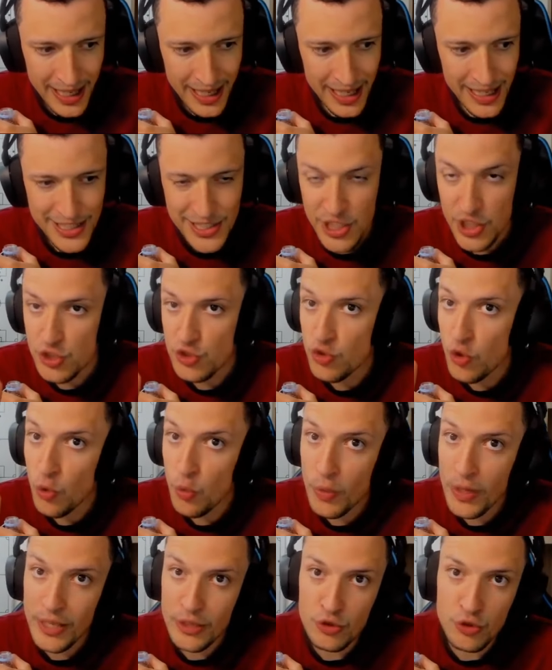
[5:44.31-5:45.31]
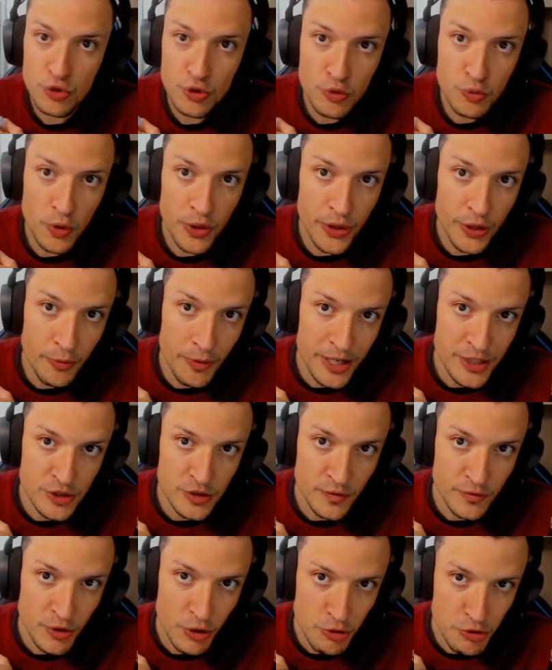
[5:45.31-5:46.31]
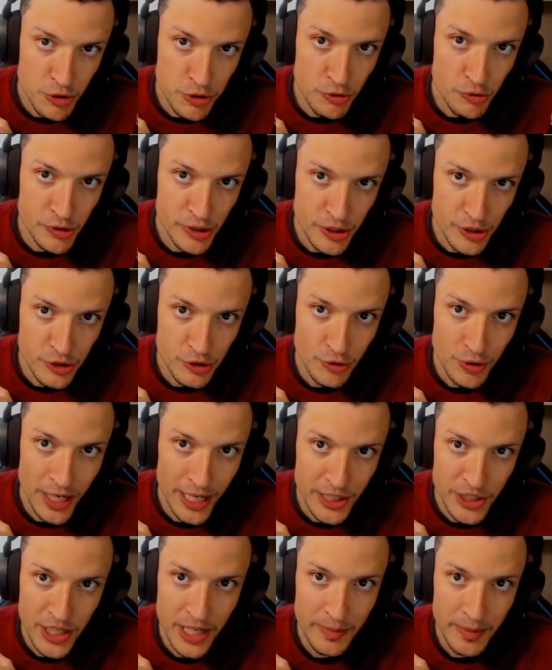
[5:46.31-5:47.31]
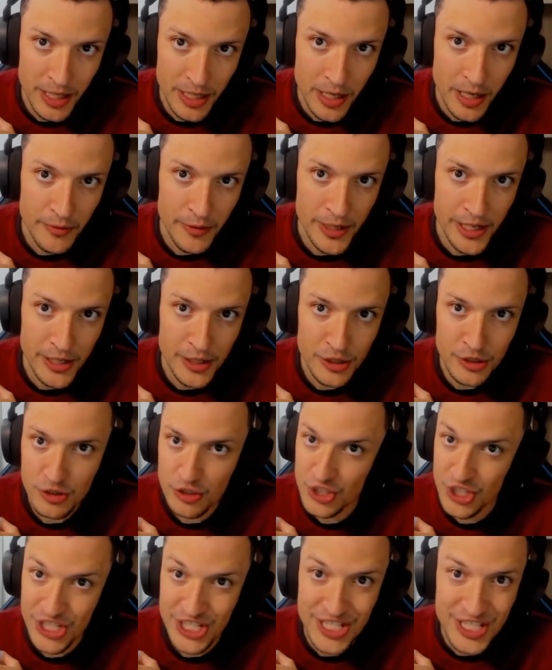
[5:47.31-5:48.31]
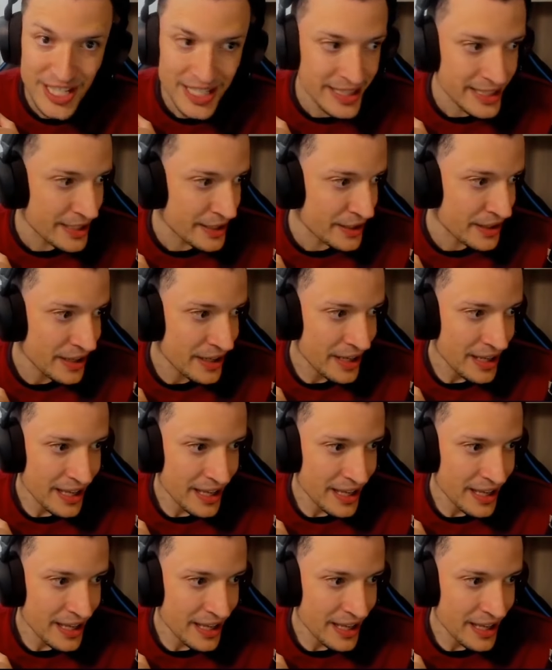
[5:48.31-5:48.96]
is he's not willing to do what the rest of those losers do, like Jamie Carragher, just sit there.